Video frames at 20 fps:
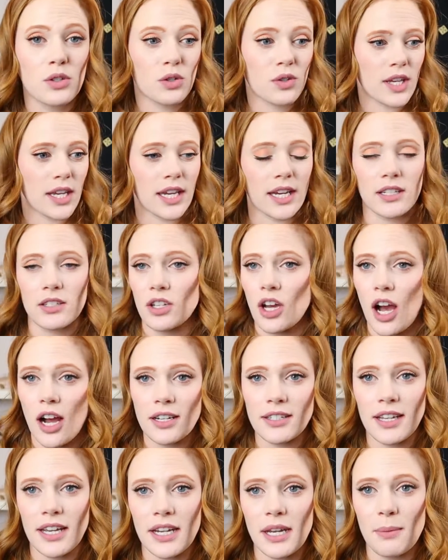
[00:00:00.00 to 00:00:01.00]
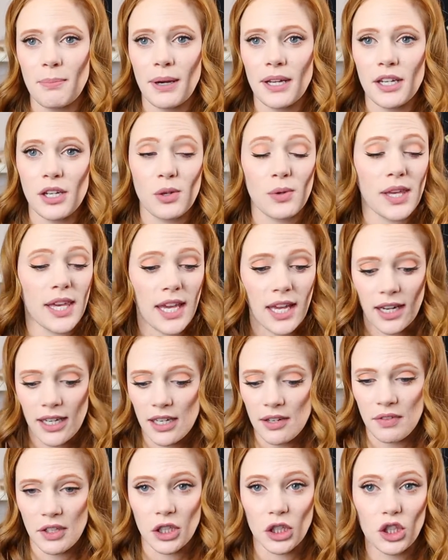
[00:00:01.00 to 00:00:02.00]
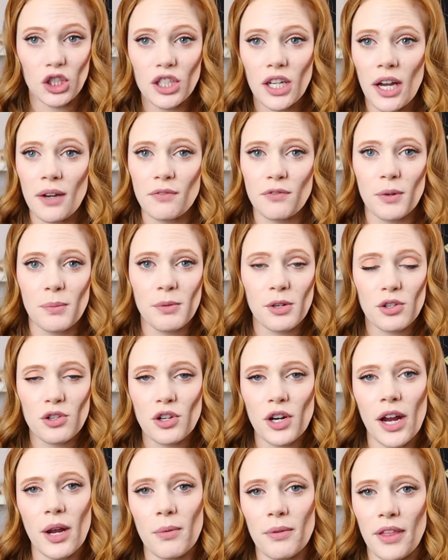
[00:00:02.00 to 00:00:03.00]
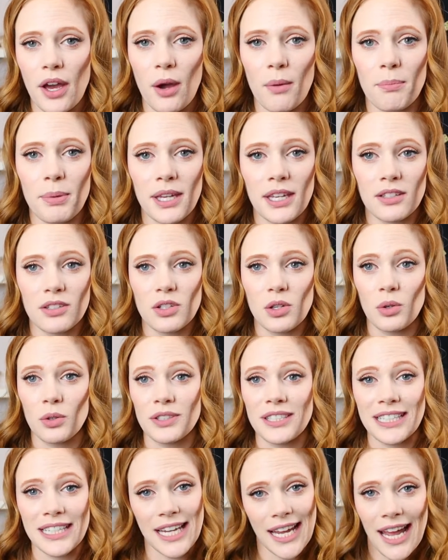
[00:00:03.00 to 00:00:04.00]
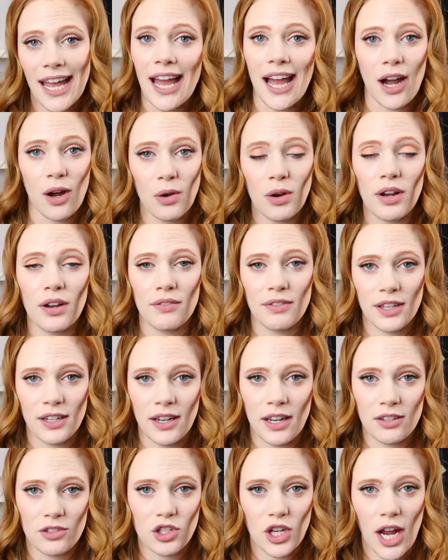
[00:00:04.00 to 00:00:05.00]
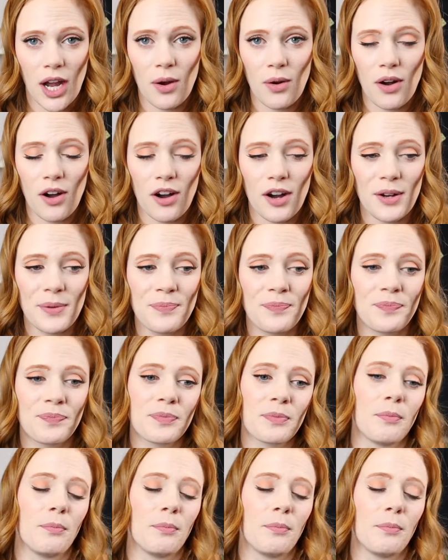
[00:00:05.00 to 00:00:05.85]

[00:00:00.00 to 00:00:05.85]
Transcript: You can't talk to anybody. You can't even look up from your tray without being told to get out of the chow hall.